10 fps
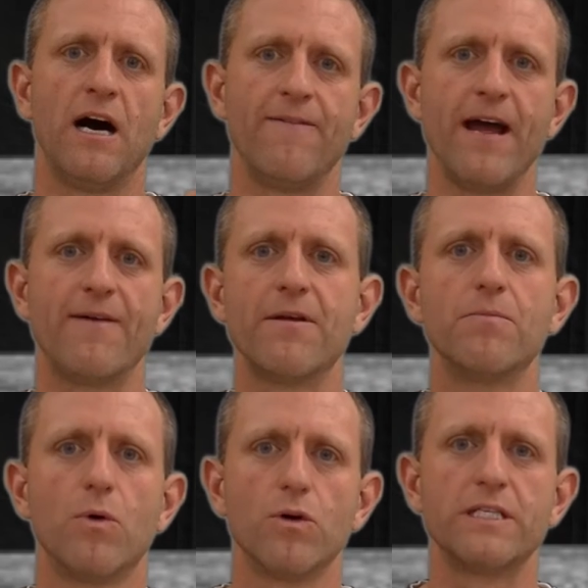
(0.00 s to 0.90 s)
of
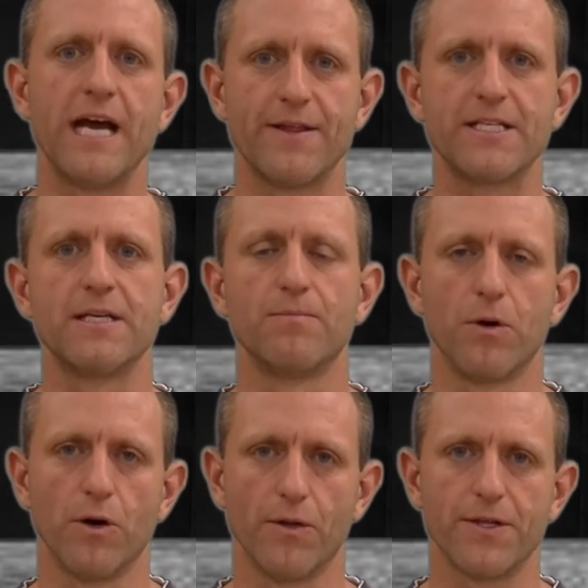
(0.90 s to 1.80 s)
having more deaths and
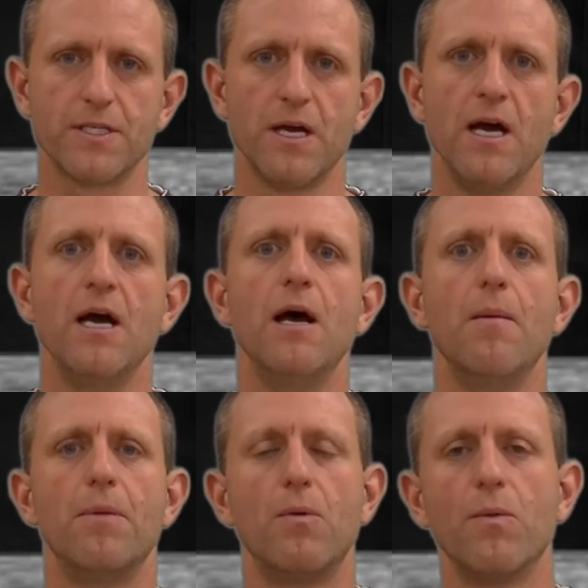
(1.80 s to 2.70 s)
births.
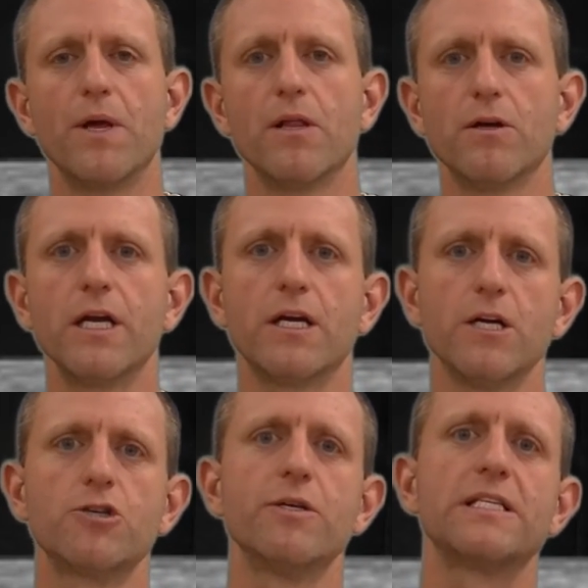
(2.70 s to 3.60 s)
But when we look at
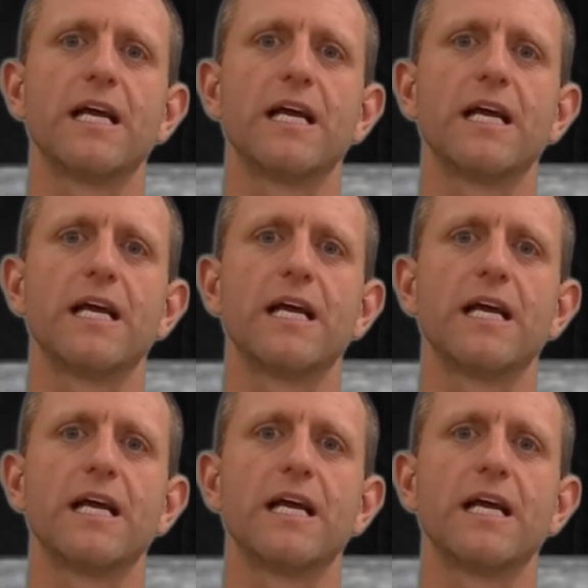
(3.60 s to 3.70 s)
countries